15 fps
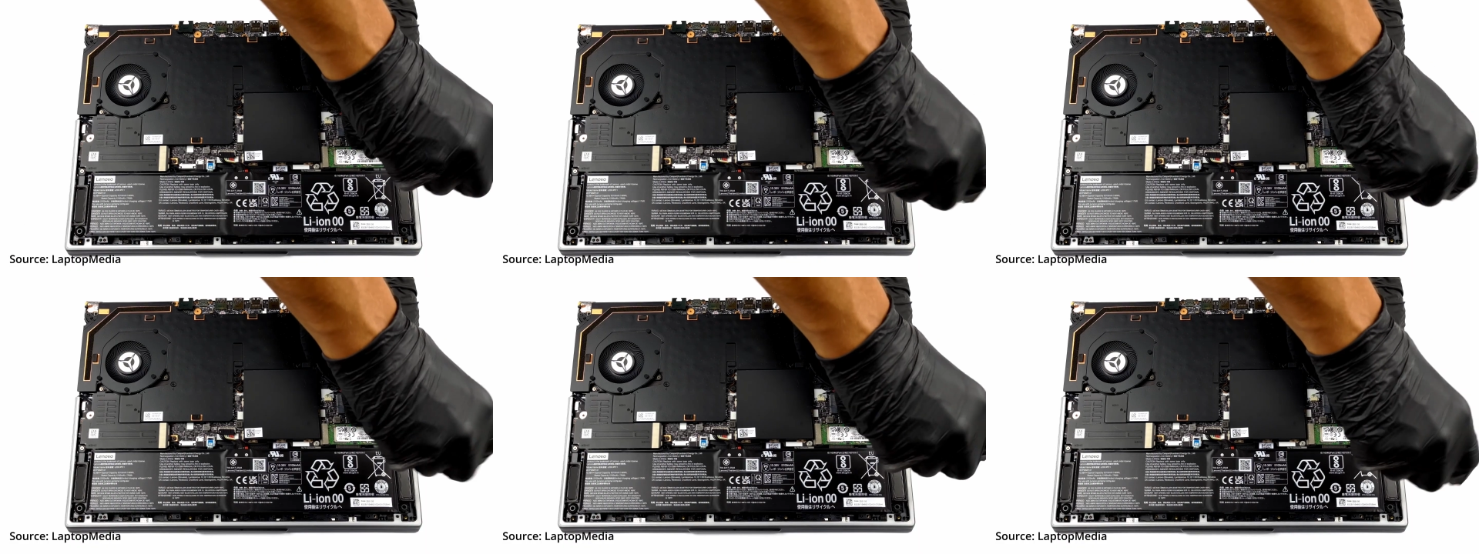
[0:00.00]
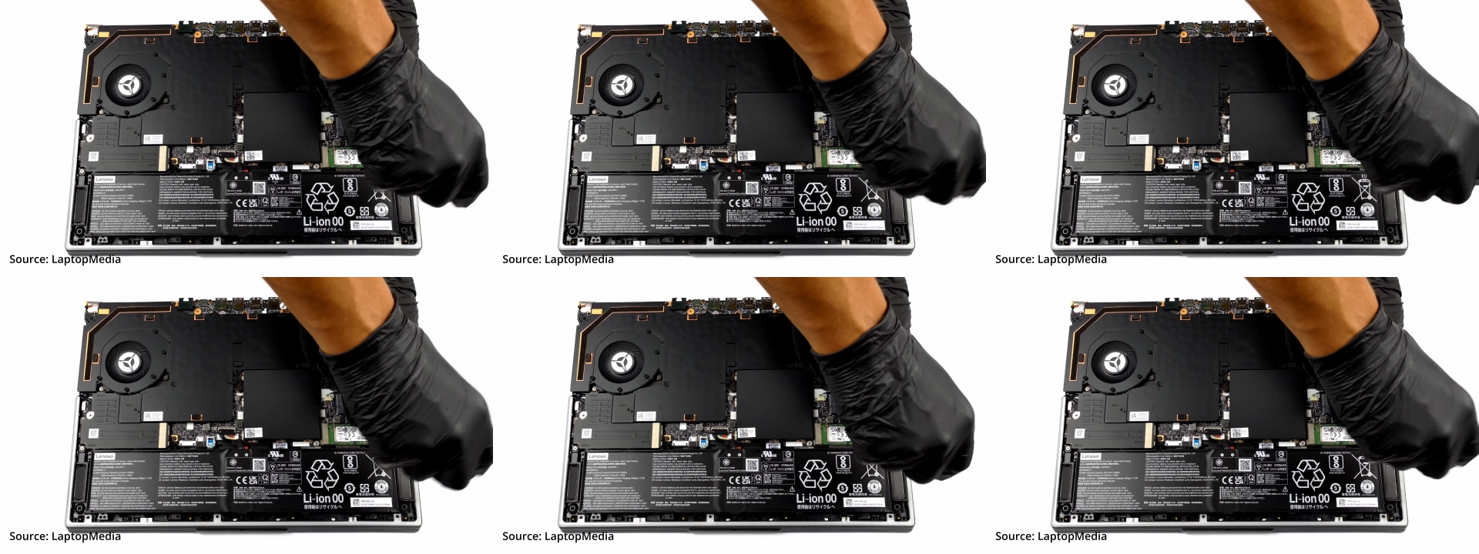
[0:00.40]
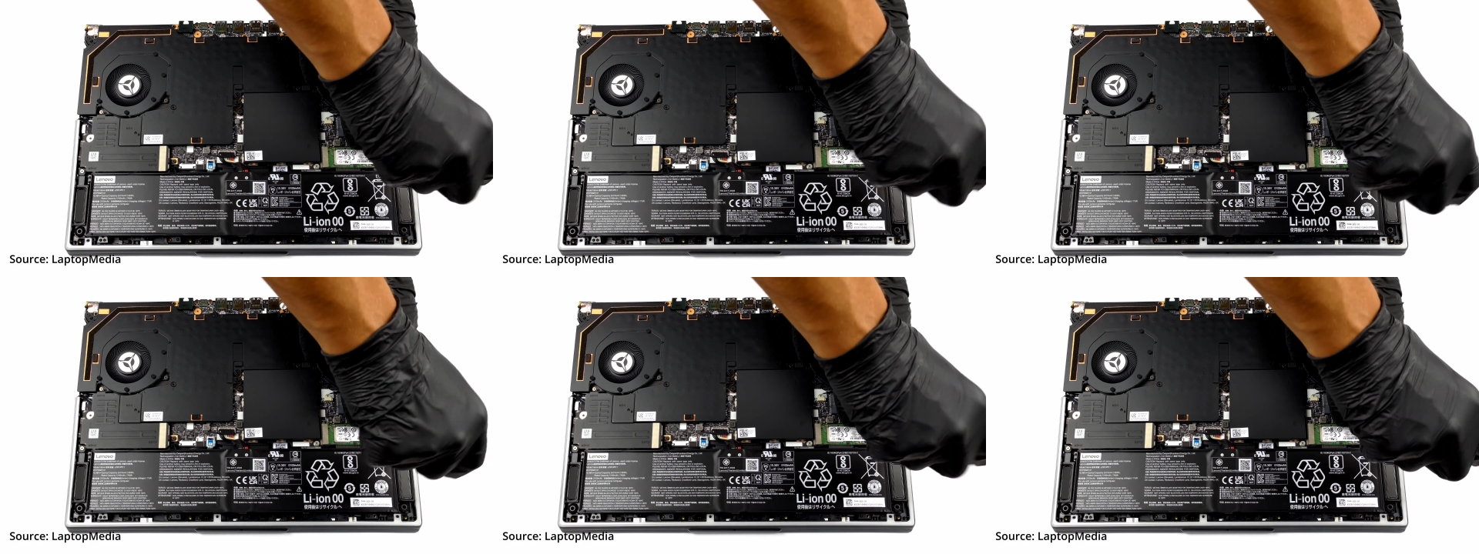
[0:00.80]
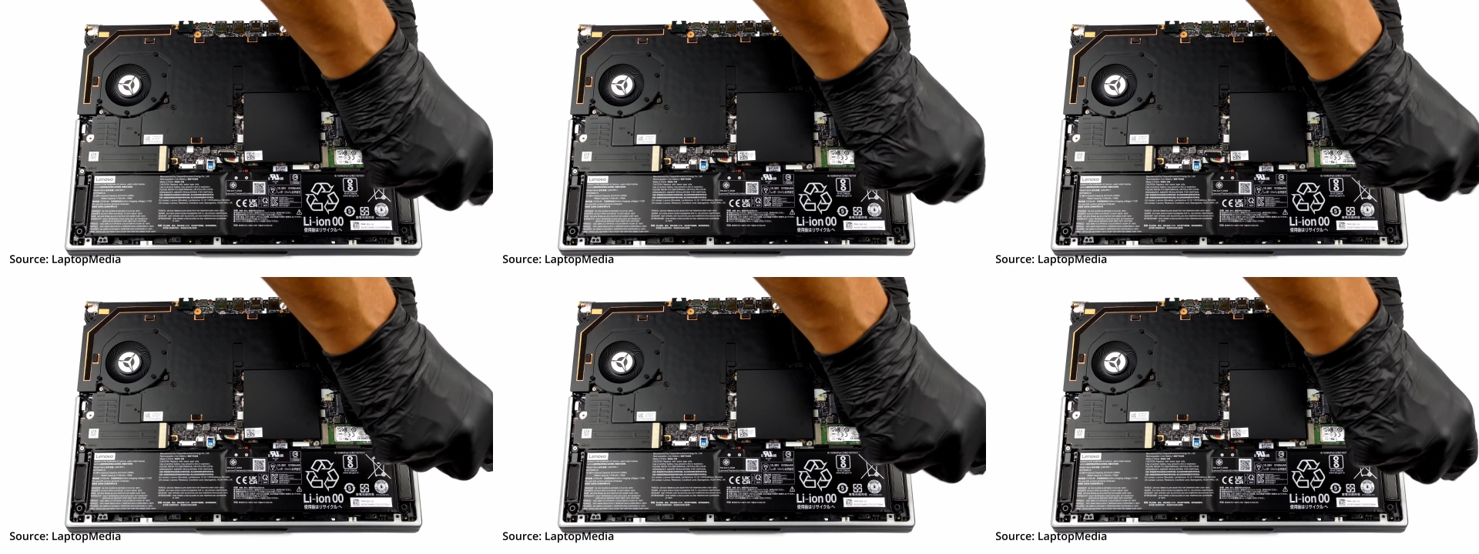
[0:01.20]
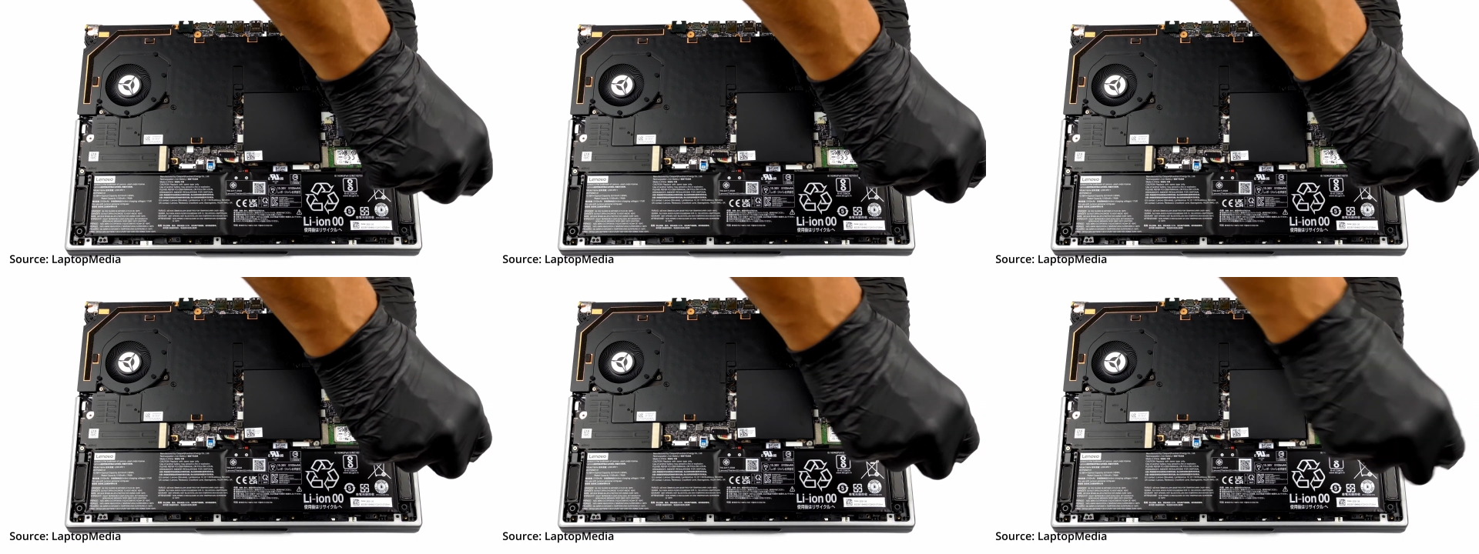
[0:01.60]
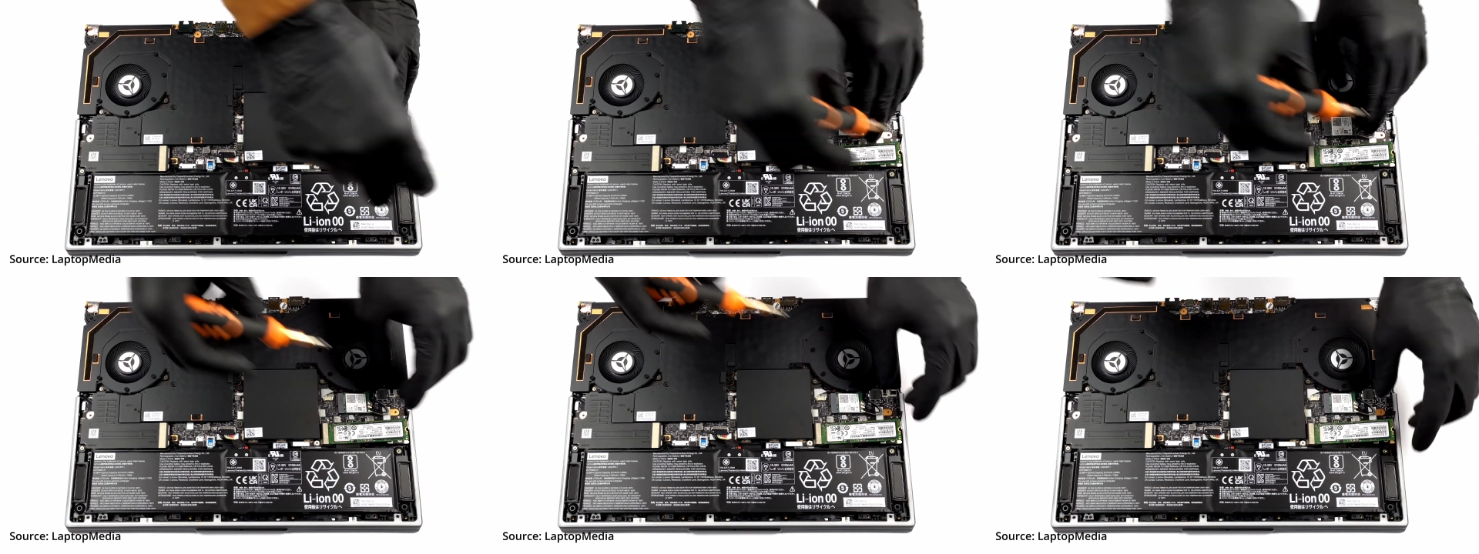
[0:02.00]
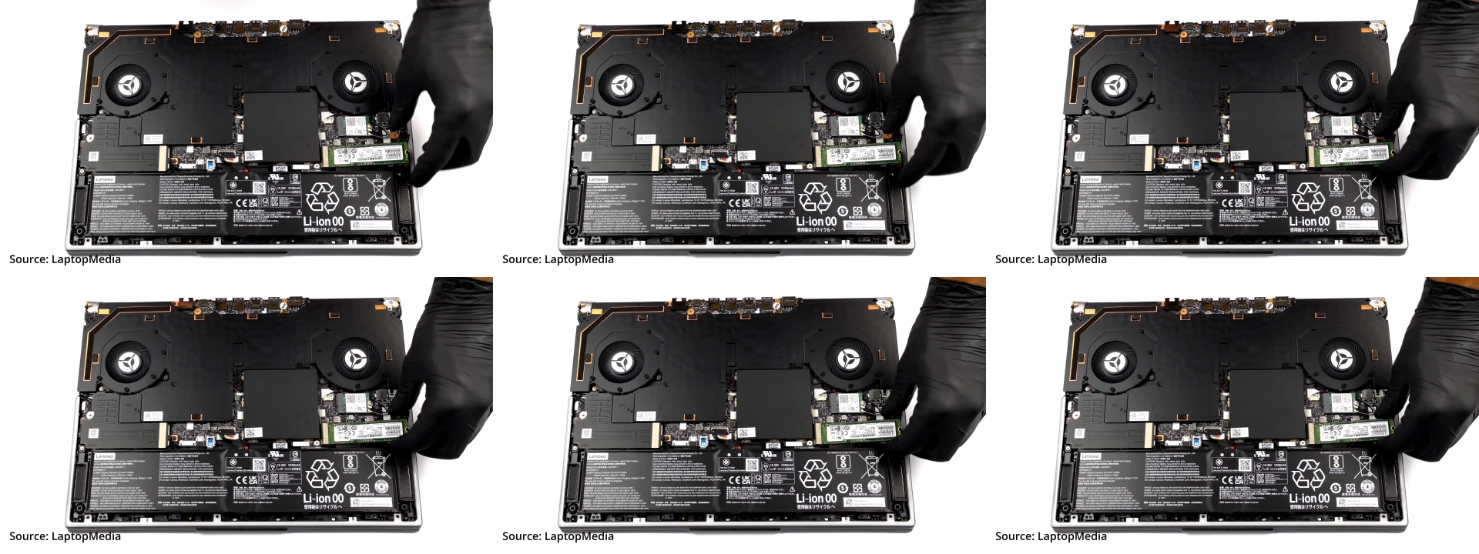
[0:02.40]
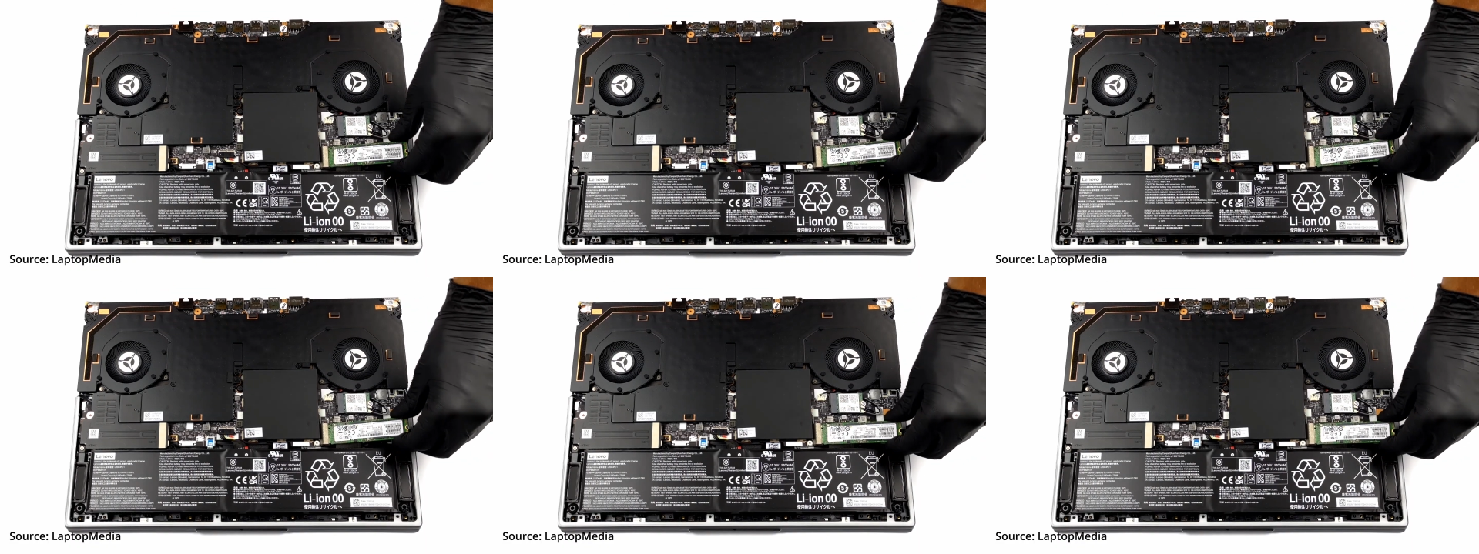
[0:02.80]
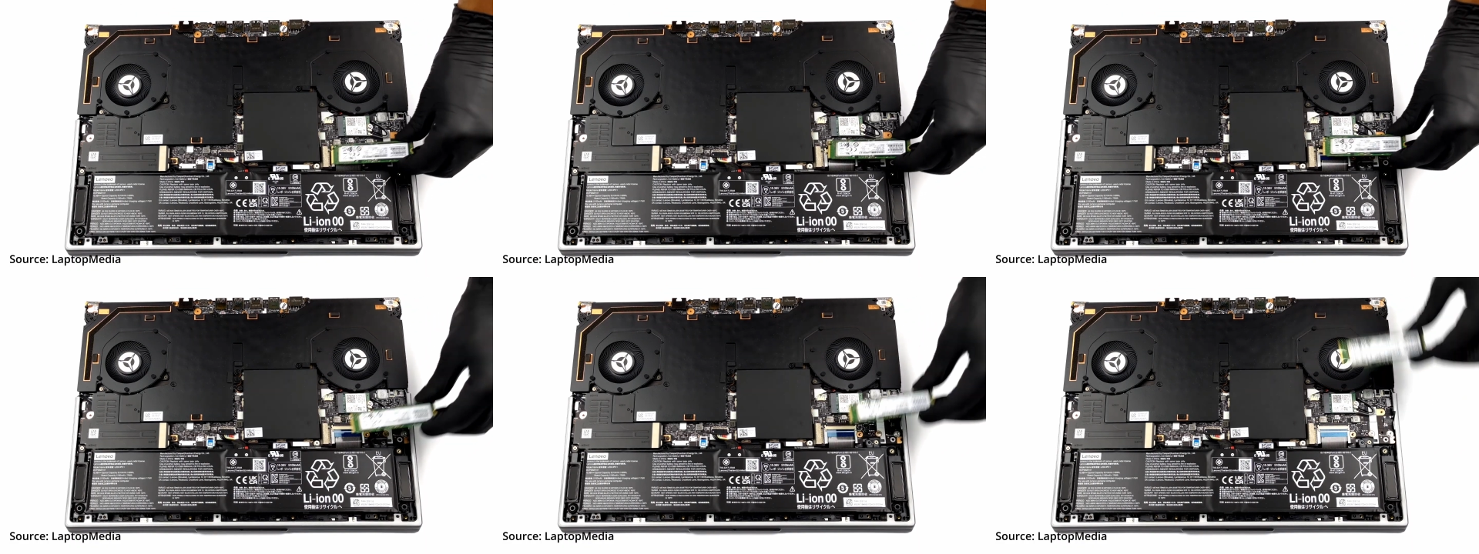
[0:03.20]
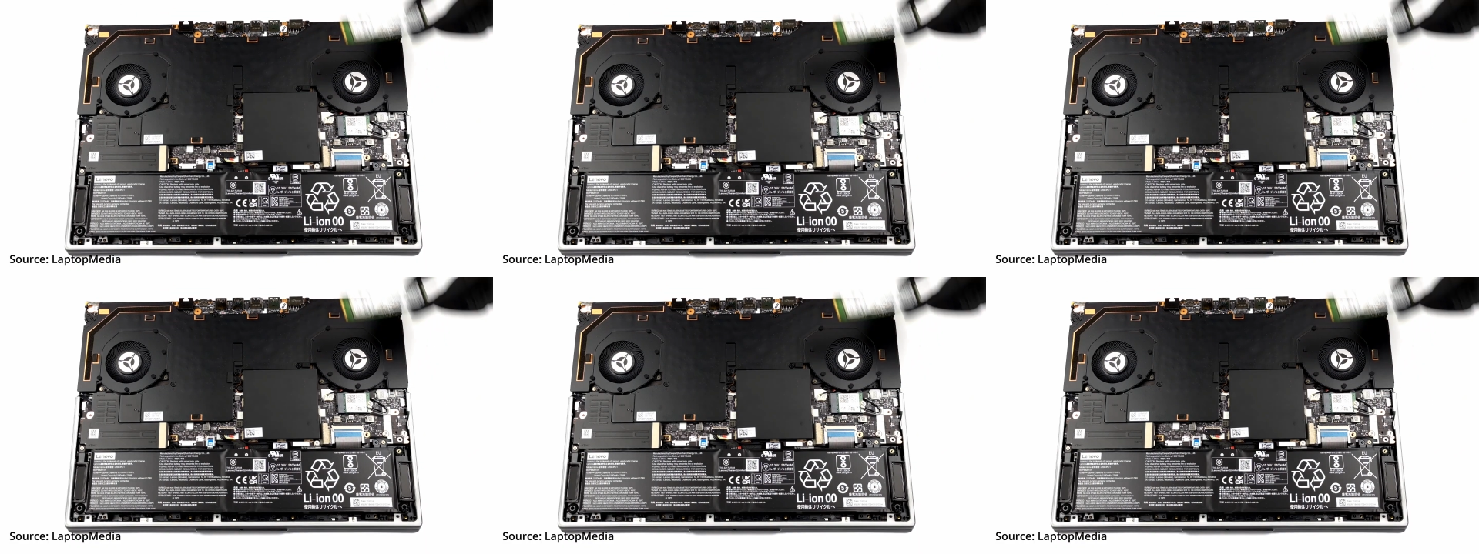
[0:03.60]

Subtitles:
[unreadable: no face in view]